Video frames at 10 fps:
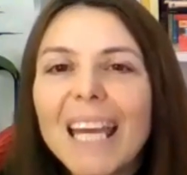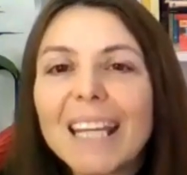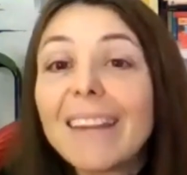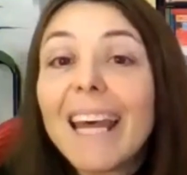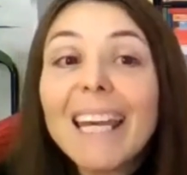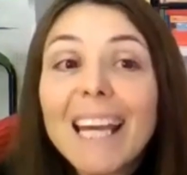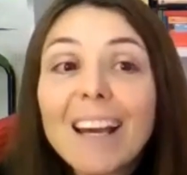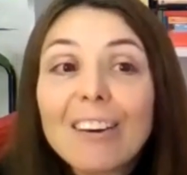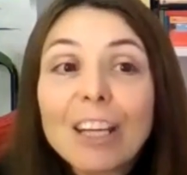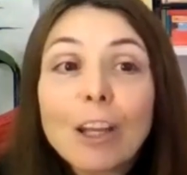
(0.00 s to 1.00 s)
They
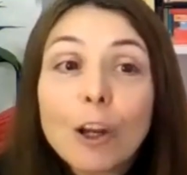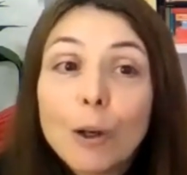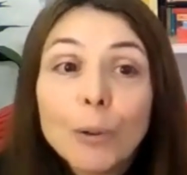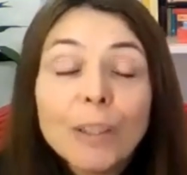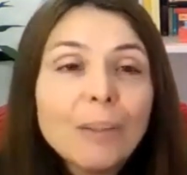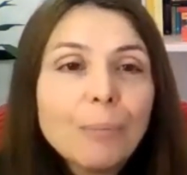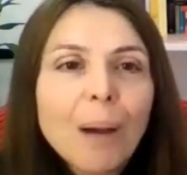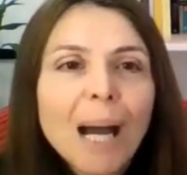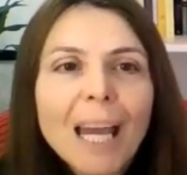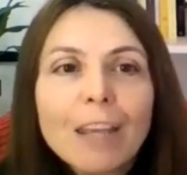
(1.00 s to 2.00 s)
are included in
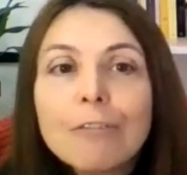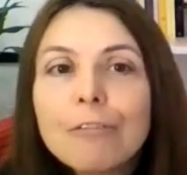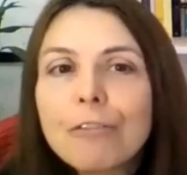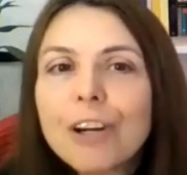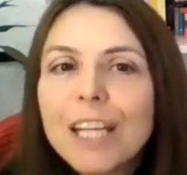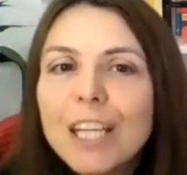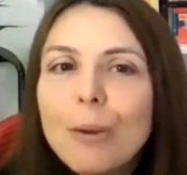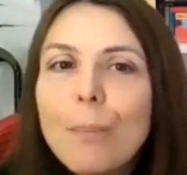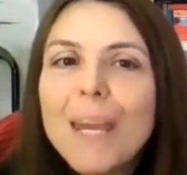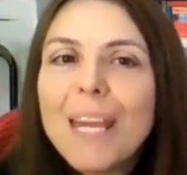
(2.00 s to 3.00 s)
my free
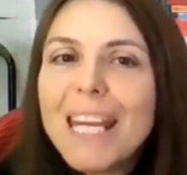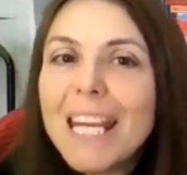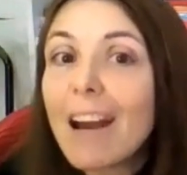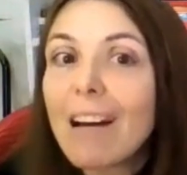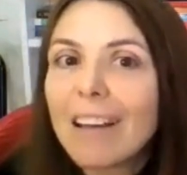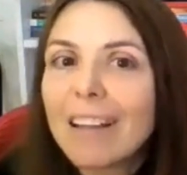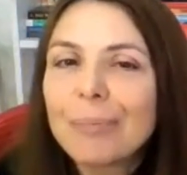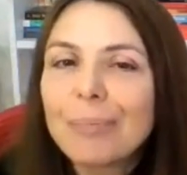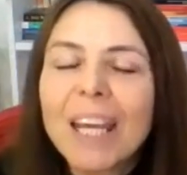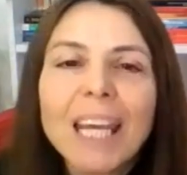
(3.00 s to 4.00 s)
mini guide.
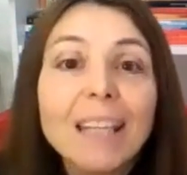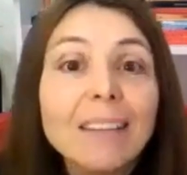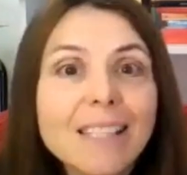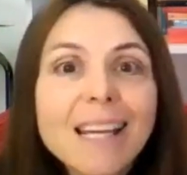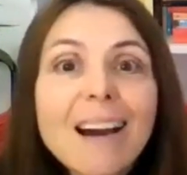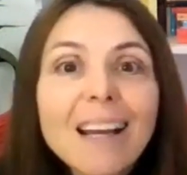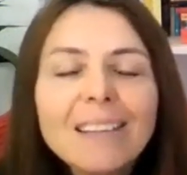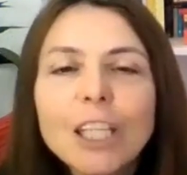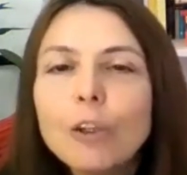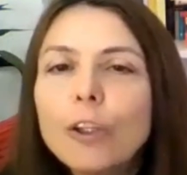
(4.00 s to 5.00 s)
In this guide,
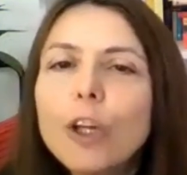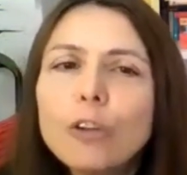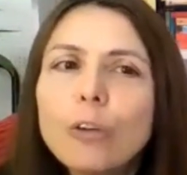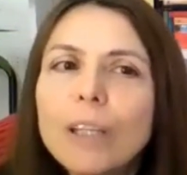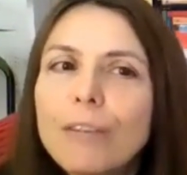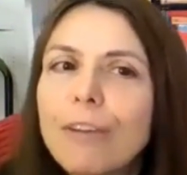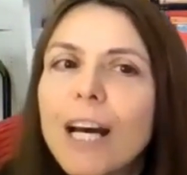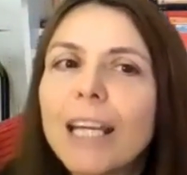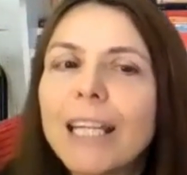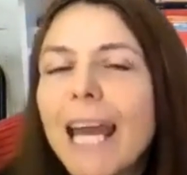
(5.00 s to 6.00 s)
you'll not only
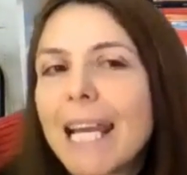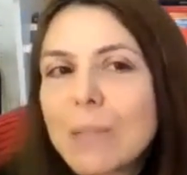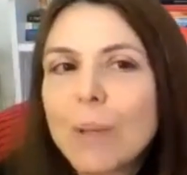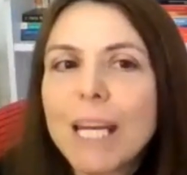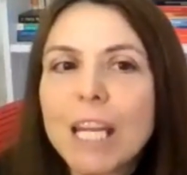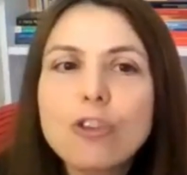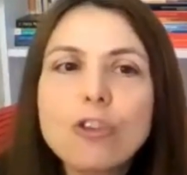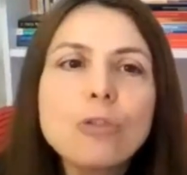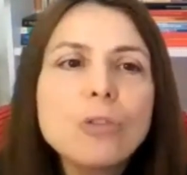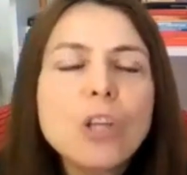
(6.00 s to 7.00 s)
find
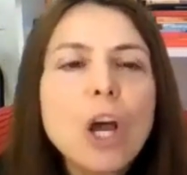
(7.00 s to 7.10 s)
explanations